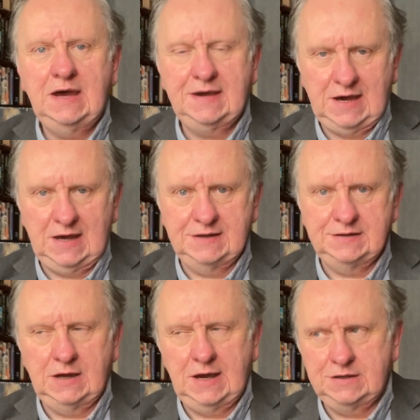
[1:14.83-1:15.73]
a
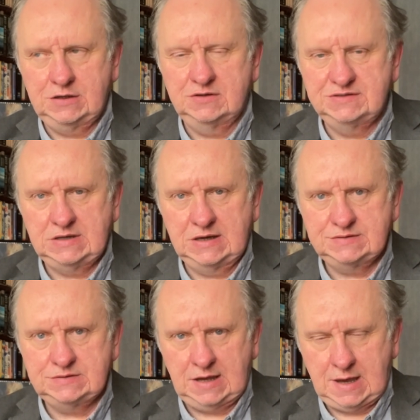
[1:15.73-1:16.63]
calendar and
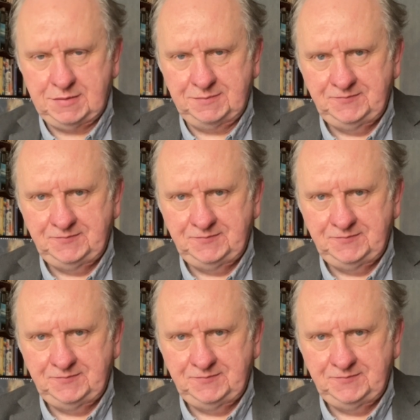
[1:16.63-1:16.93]
contacts app.